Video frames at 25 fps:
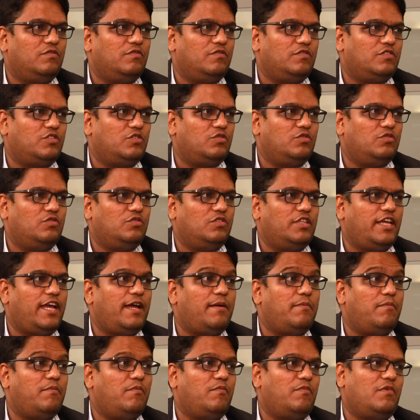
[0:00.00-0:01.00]
So
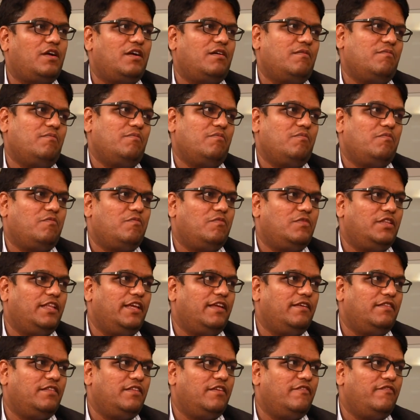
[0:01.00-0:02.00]

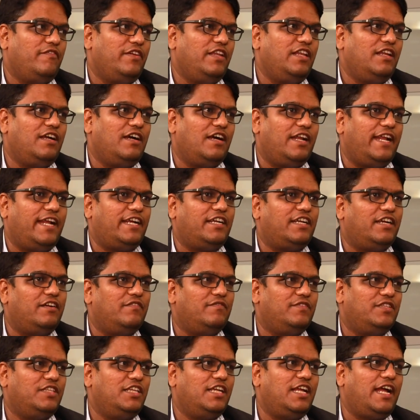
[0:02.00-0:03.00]
they feel connected
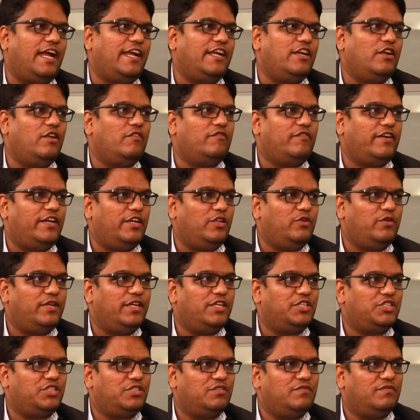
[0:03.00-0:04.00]
with the kind of
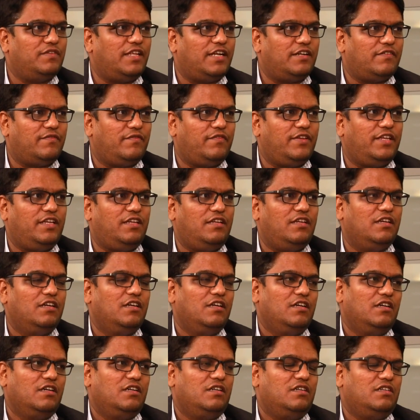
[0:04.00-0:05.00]
education that we
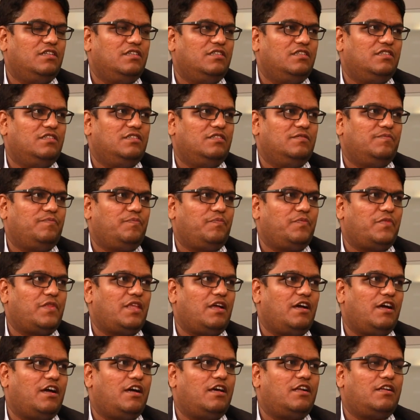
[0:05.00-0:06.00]

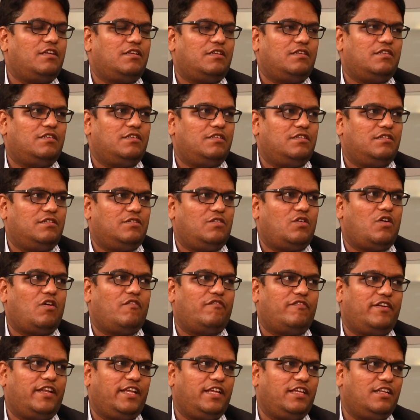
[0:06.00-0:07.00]
are
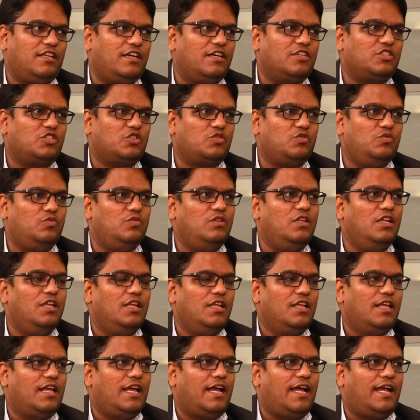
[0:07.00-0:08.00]
offering in our school,
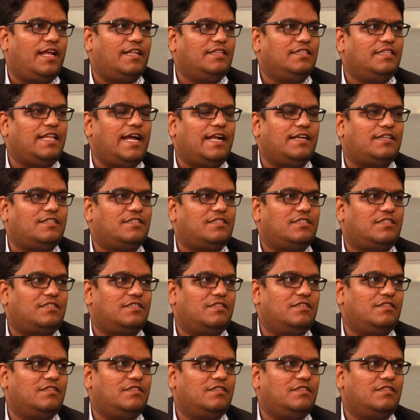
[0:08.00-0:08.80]
and that's